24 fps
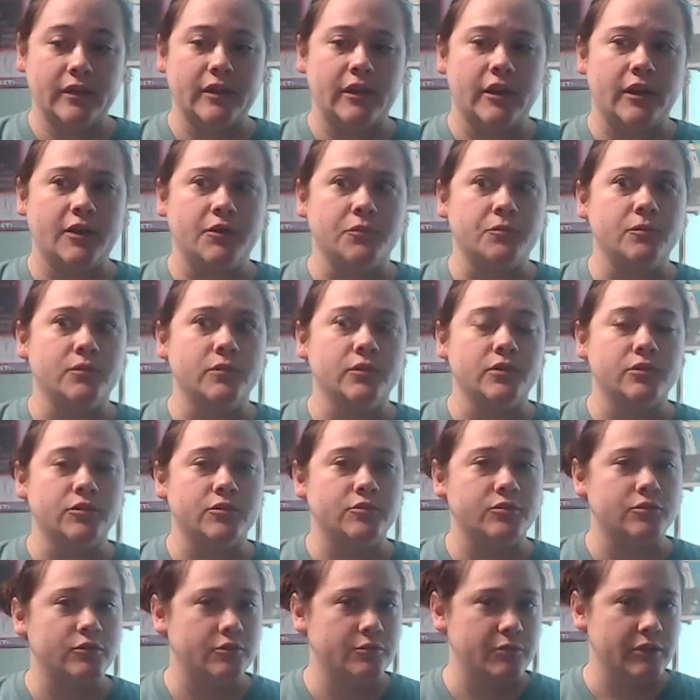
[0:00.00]
I'm
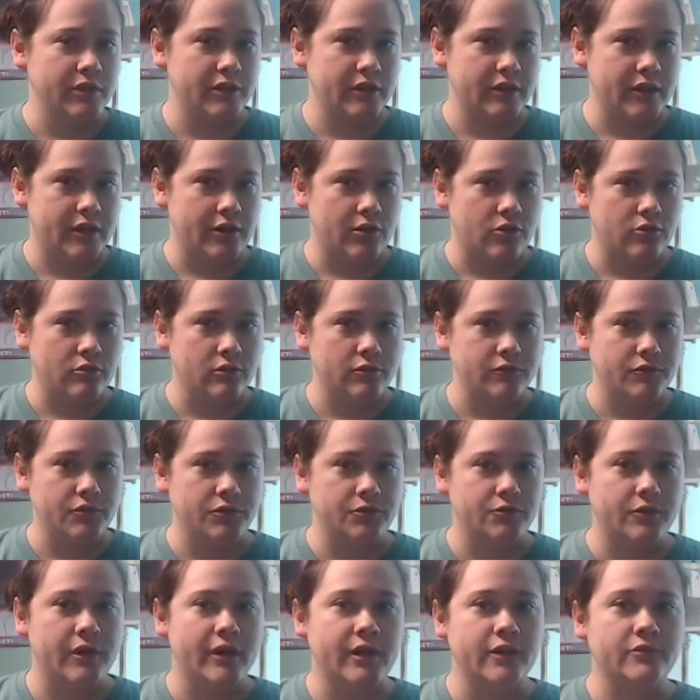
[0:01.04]
assuming that all of
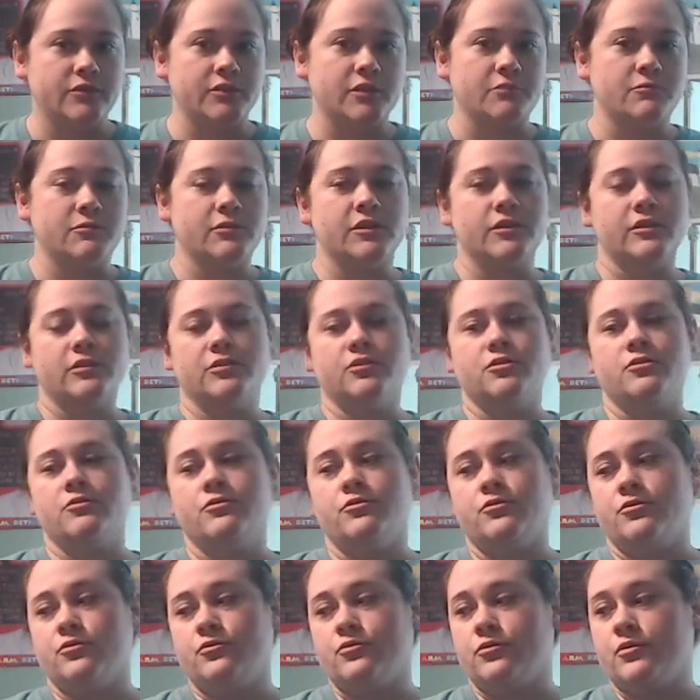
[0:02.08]
you have something
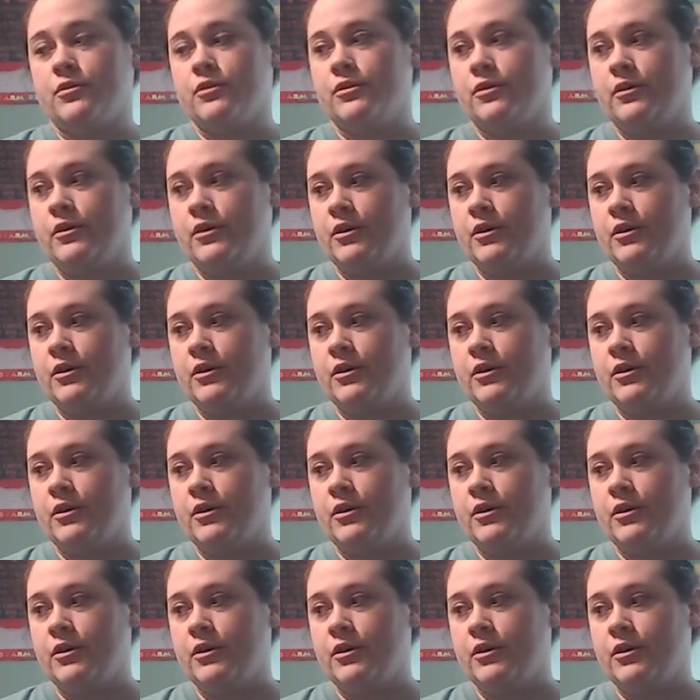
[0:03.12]
to